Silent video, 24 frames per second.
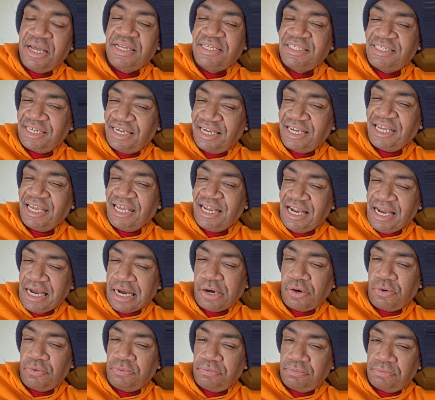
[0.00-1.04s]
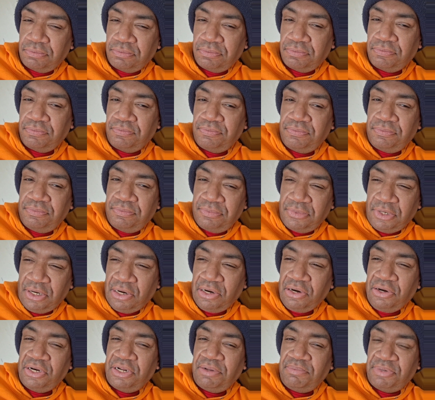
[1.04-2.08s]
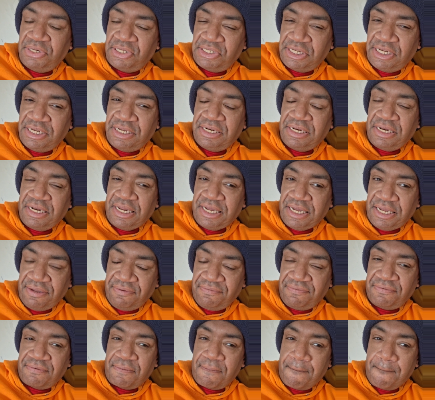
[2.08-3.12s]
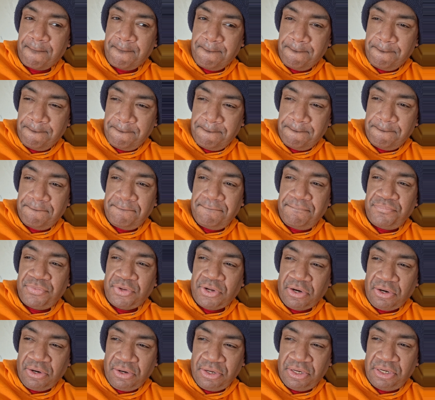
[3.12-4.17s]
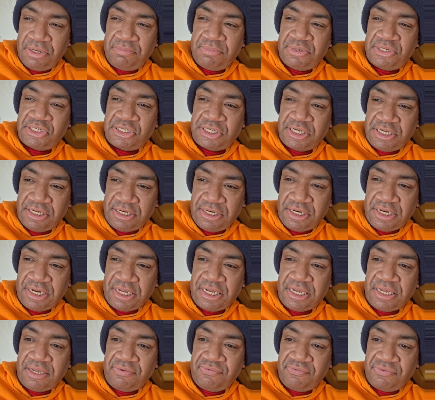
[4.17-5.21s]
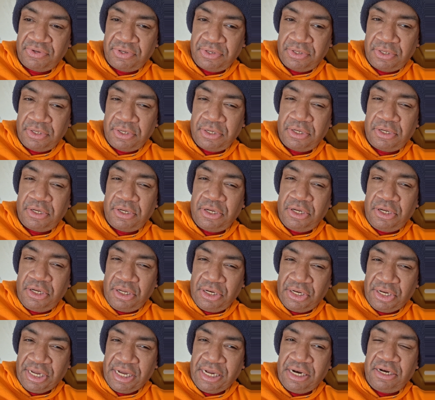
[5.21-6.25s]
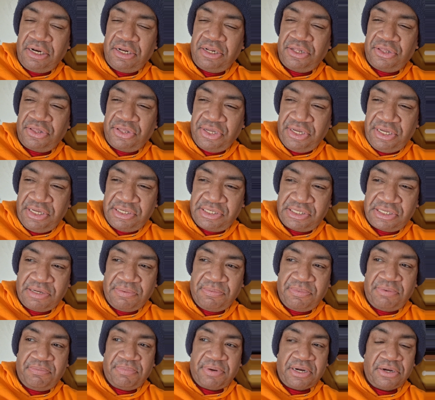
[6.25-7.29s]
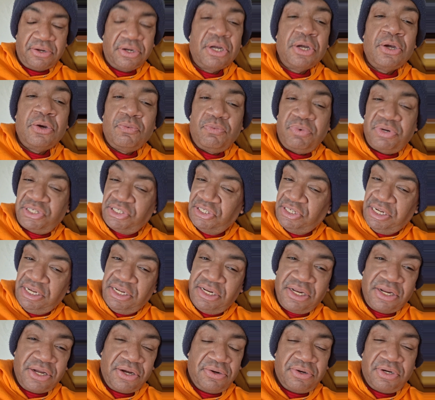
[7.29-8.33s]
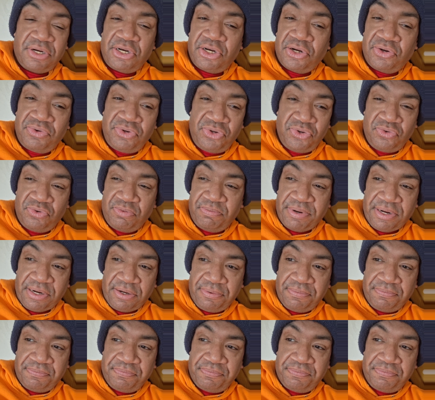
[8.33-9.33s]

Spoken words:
Check it out. Art imitating life. Art imitating life. A lot of the things coming about, which they long ago knew about.